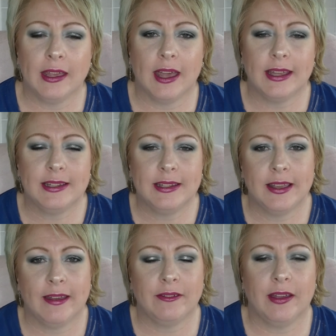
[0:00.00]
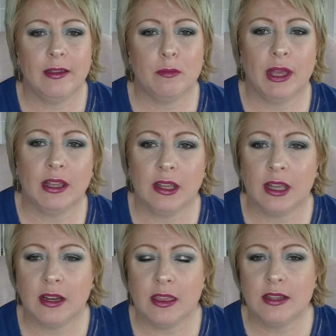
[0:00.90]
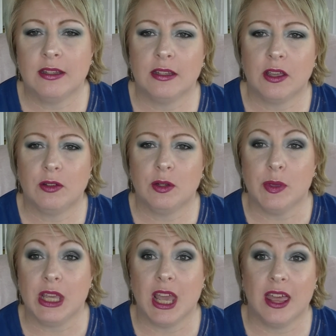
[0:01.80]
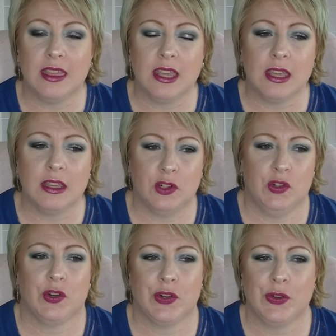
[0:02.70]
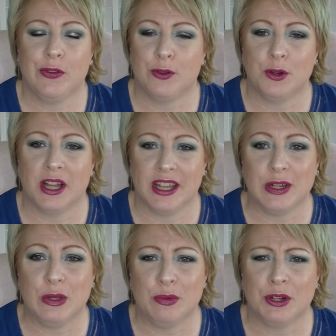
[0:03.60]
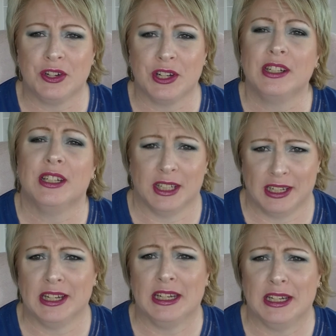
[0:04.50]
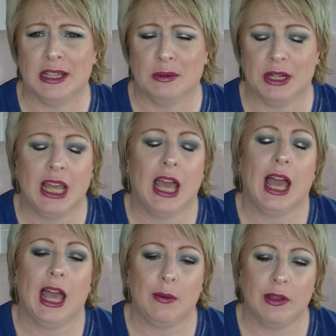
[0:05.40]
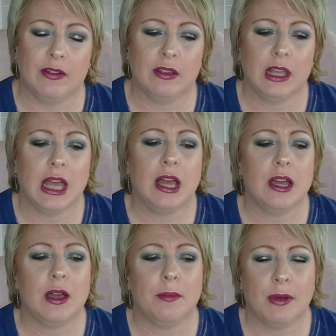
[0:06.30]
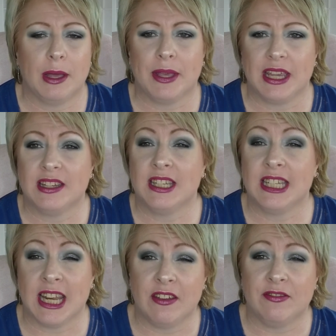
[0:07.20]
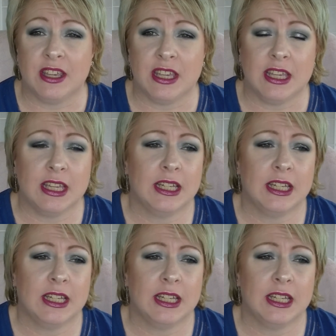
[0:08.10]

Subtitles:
guys, it's Haffina, I'm back again, and this is going to be the intro for a new project. Look, I need another one. However, my mate Steffi,